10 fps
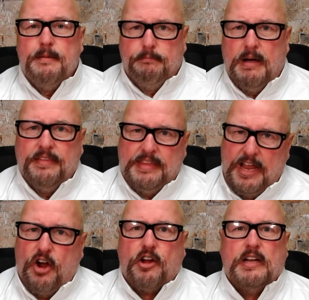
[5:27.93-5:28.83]
but
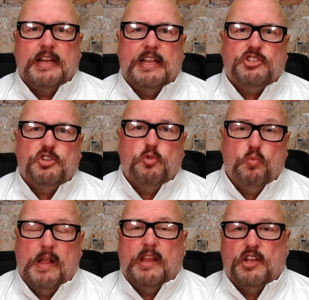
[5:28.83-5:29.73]
they are going to get you
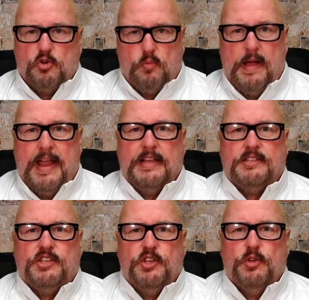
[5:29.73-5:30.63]
well on your way
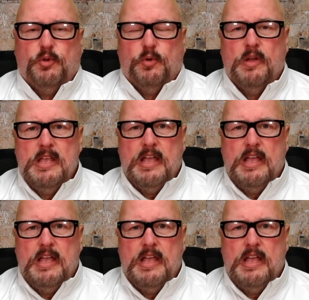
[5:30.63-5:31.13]
to